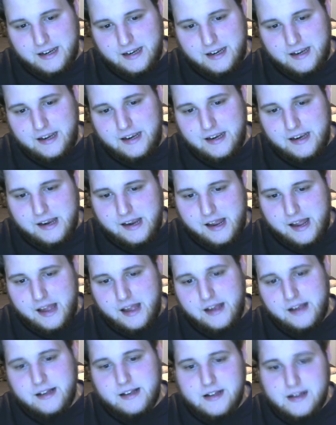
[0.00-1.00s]

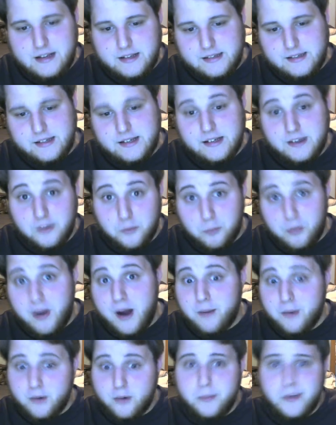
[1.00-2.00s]
it
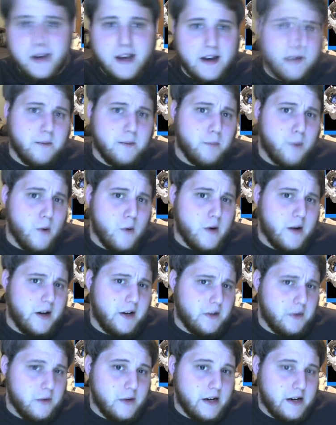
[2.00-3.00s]
probably will be kind of boring
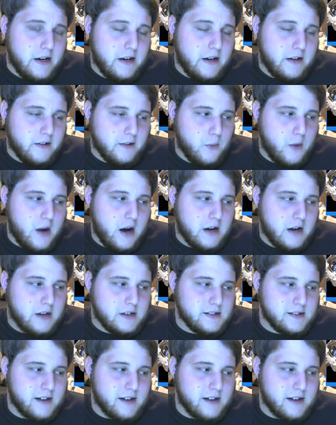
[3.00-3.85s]
to watch